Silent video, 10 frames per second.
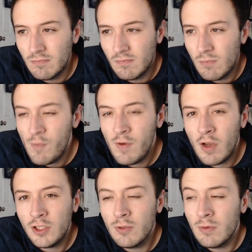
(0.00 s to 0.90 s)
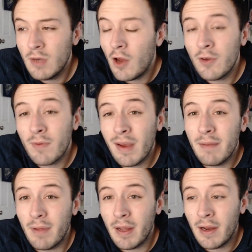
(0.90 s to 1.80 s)
Moving on to an
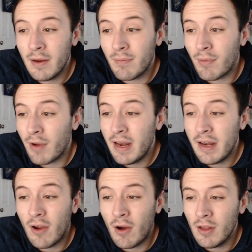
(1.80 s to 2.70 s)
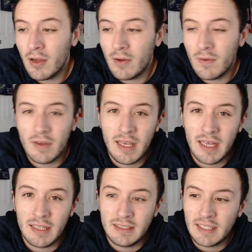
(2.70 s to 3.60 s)
underrated player in Brandon Carlo. He
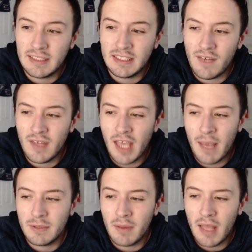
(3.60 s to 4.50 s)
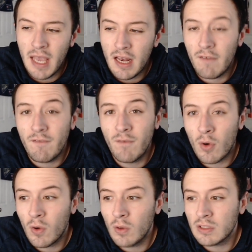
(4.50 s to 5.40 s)
had 67 games played, 4
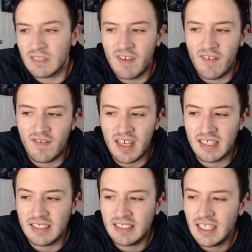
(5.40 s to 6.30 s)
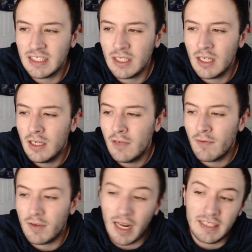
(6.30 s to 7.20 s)
goals and 15 assists,
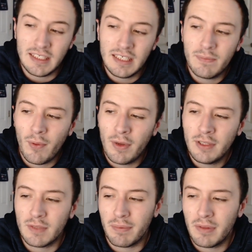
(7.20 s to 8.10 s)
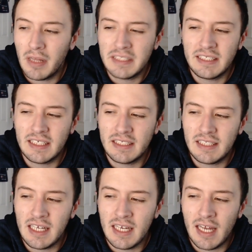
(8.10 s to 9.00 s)
19 points with a
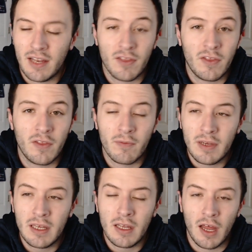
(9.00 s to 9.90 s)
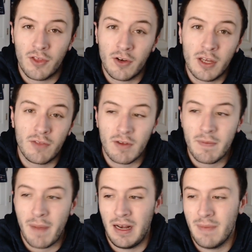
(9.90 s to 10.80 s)
+16 and 33
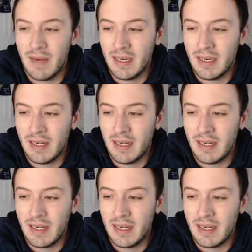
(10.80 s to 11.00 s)
penalty minutes.